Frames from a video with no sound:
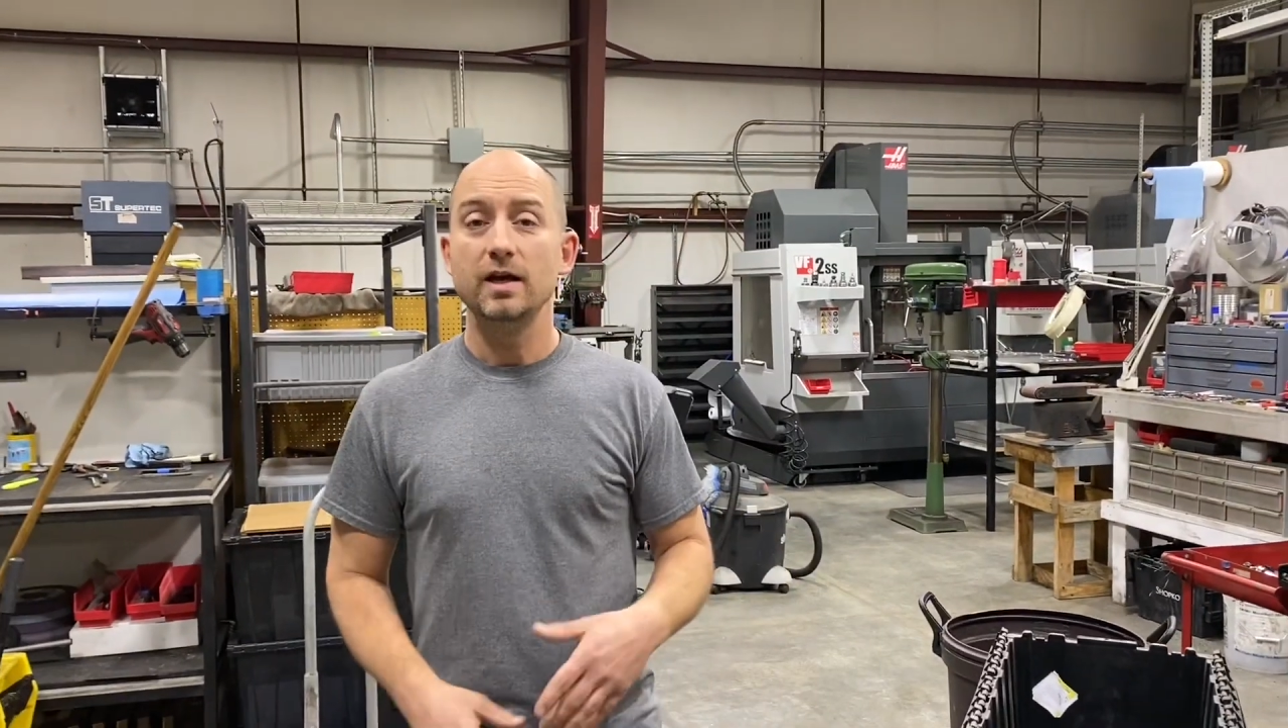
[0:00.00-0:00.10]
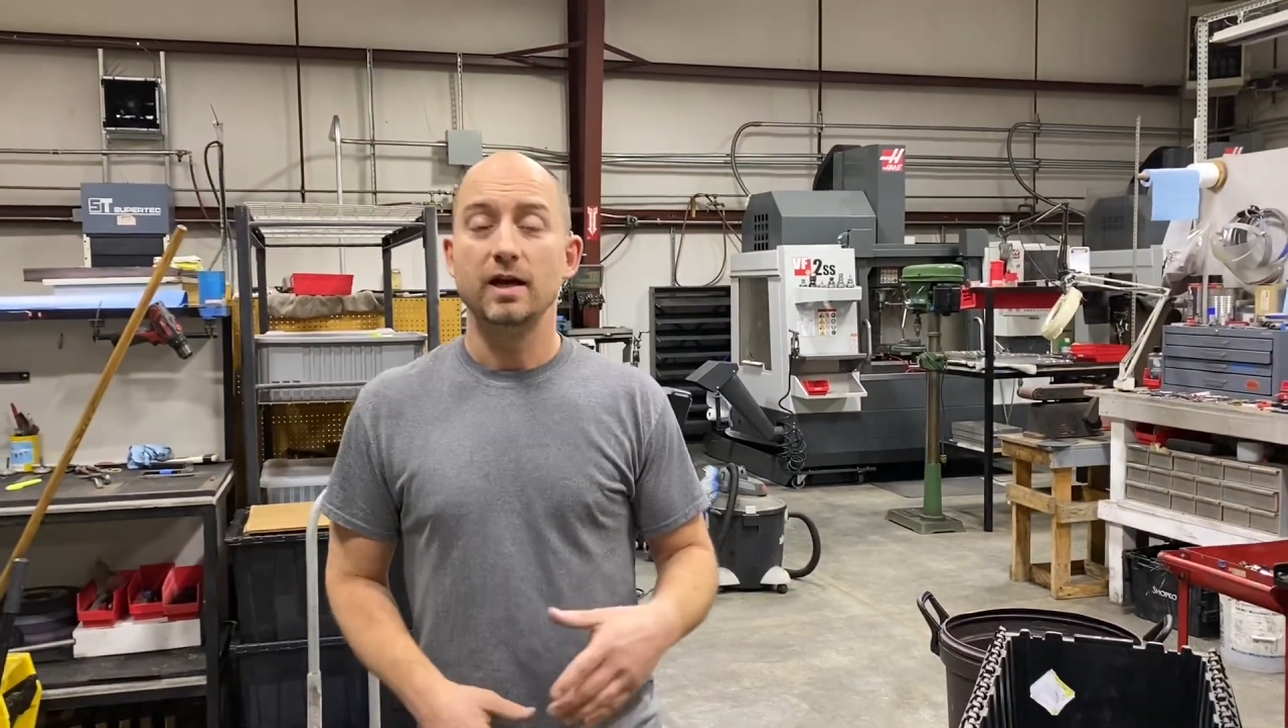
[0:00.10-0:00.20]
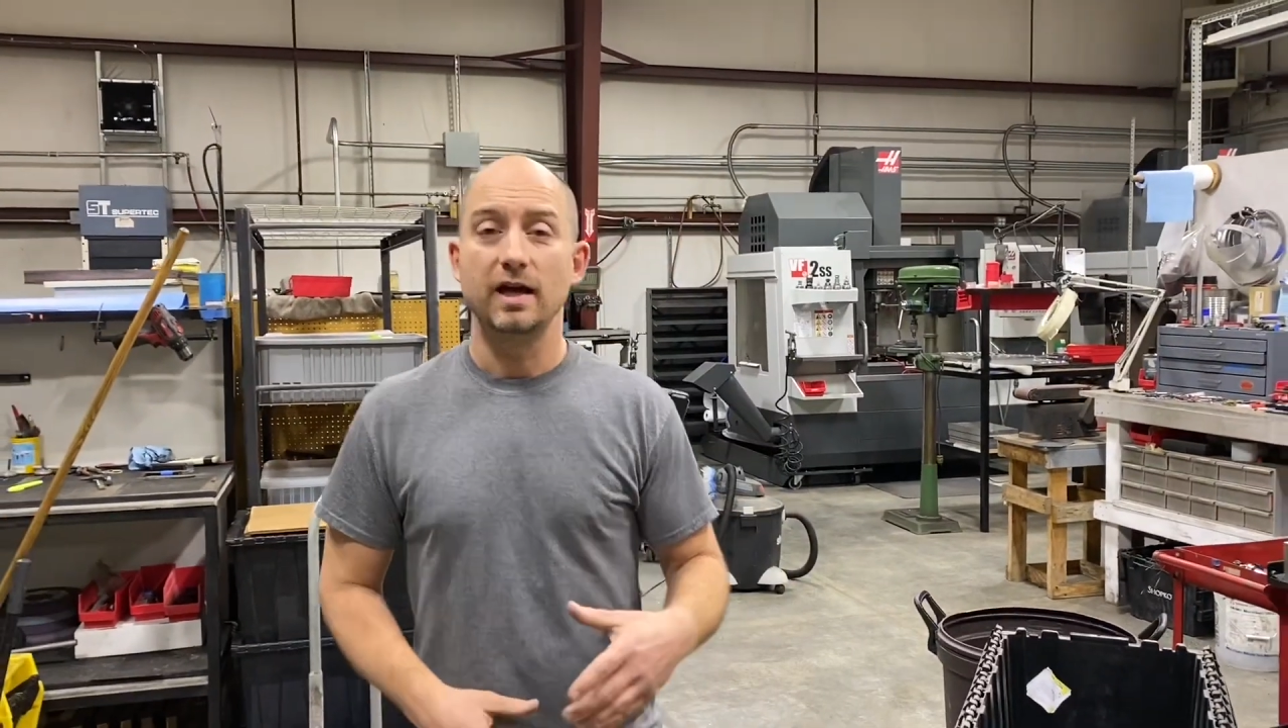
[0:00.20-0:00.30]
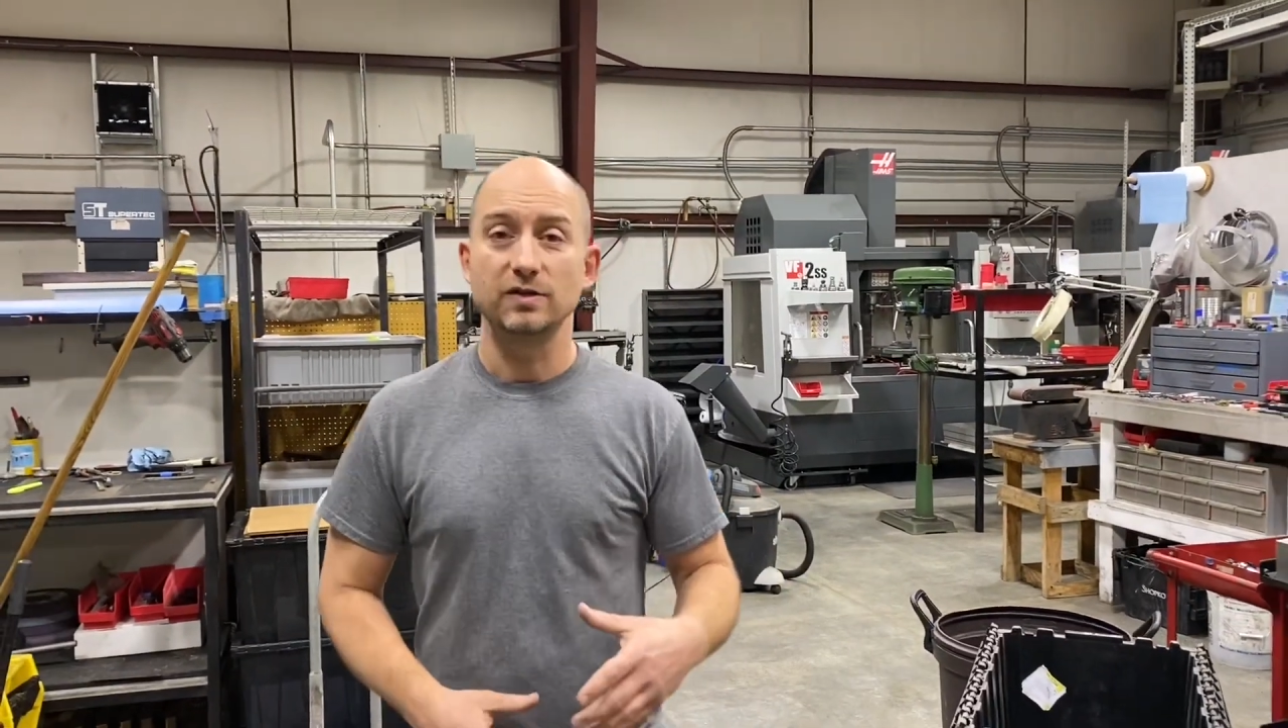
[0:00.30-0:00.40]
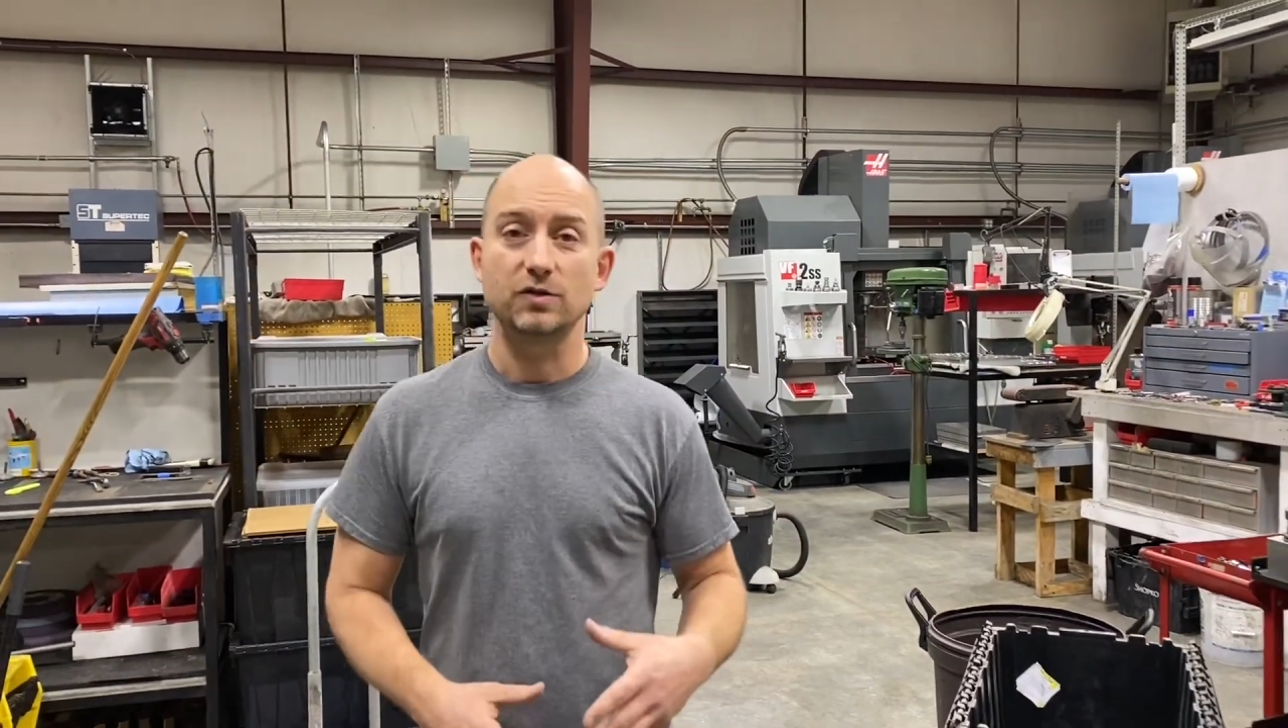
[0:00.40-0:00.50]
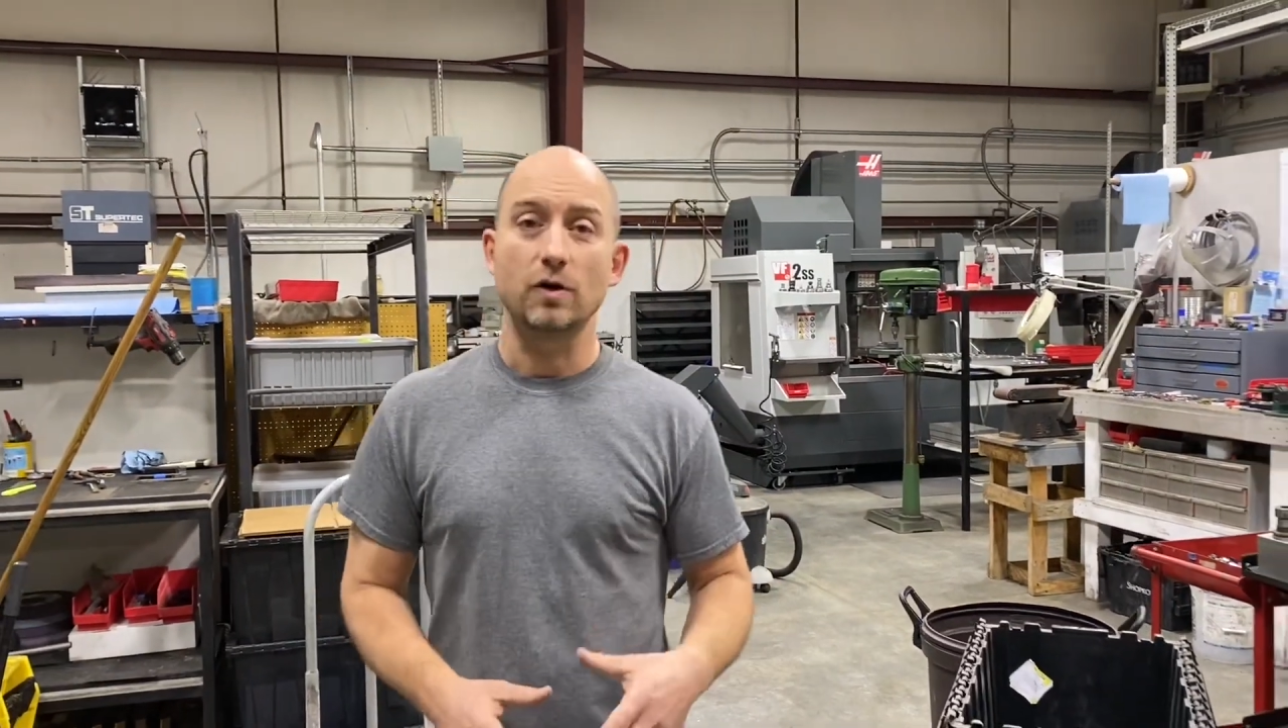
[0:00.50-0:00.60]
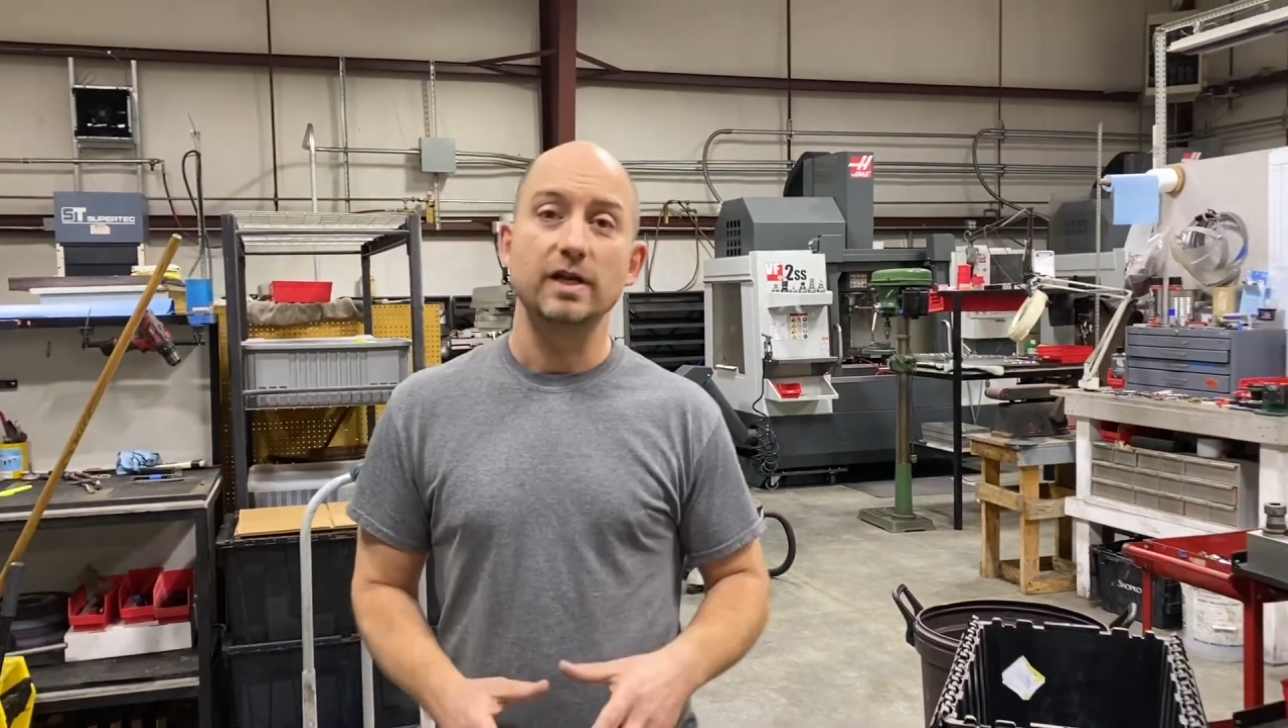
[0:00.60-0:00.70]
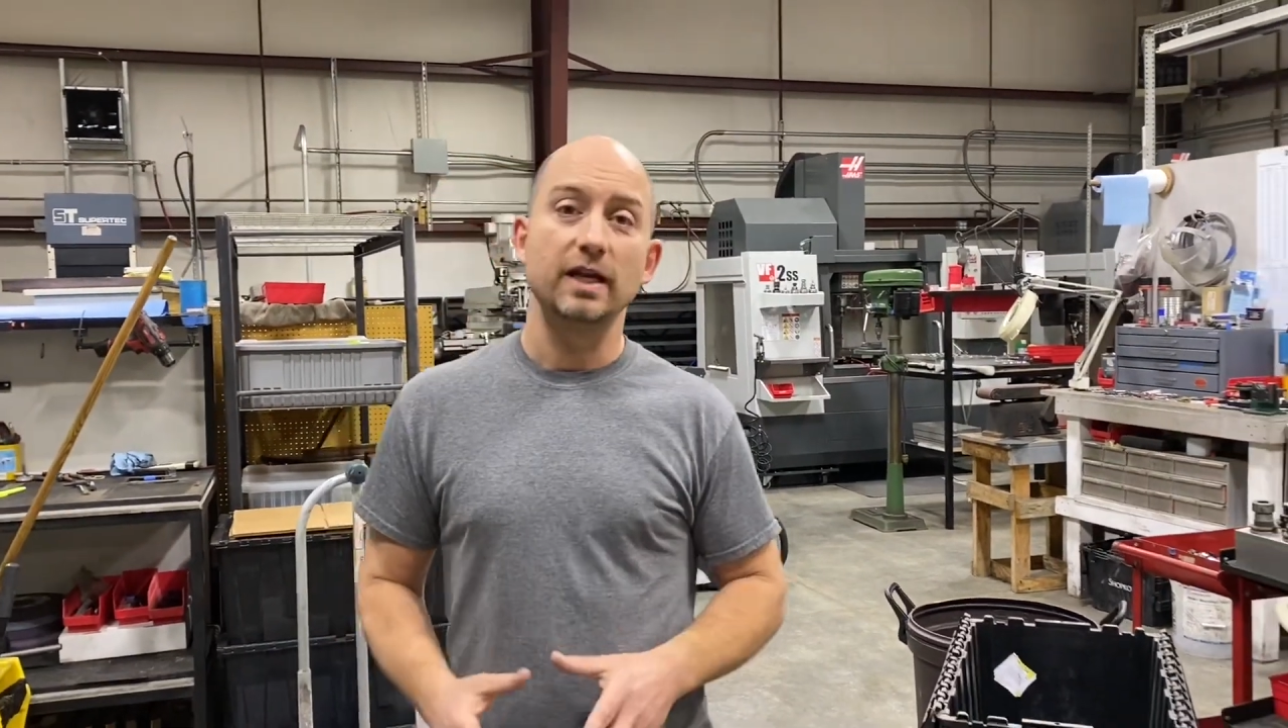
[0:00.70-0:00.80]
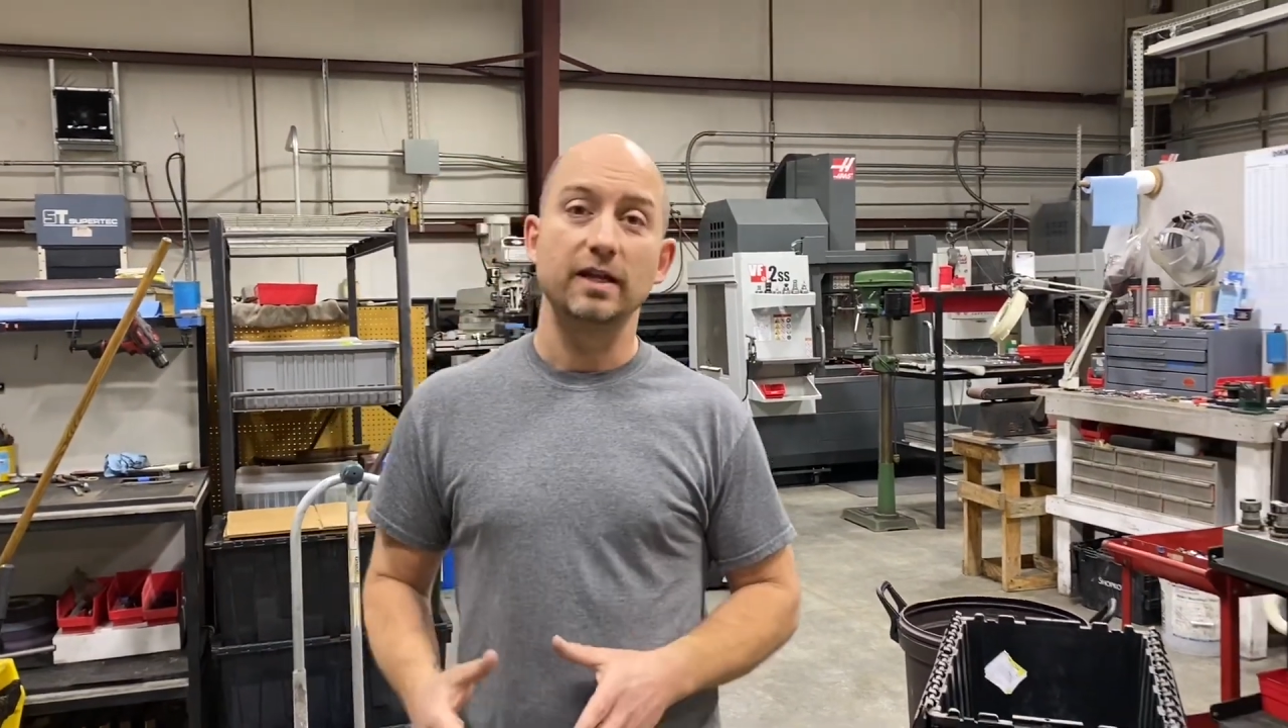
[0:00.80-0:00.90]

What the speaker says: and start getting